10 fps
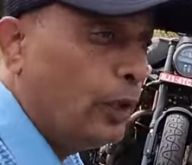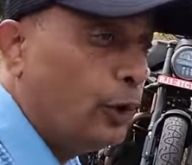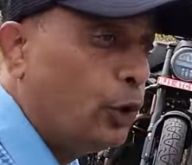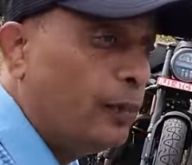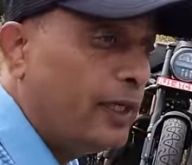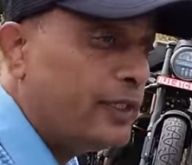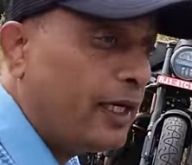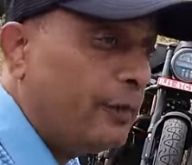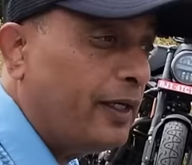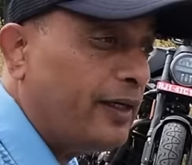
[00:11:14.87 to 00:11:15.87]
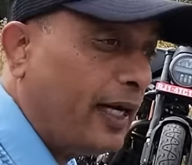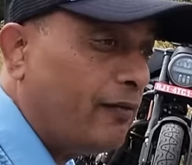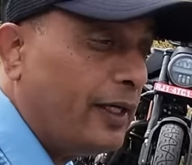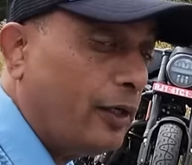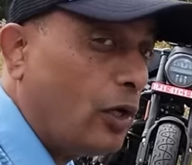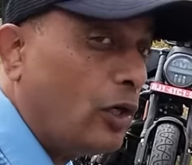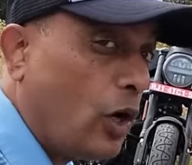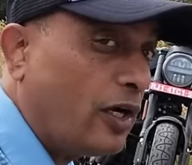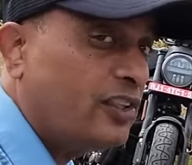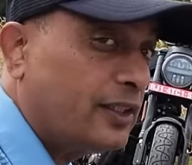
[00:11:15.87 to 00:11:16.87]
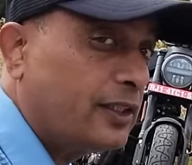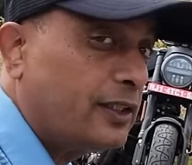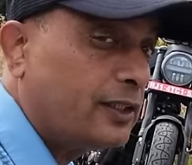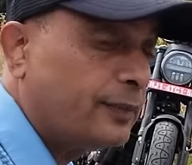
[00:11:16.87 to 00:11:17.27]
humans have been traveling on horses,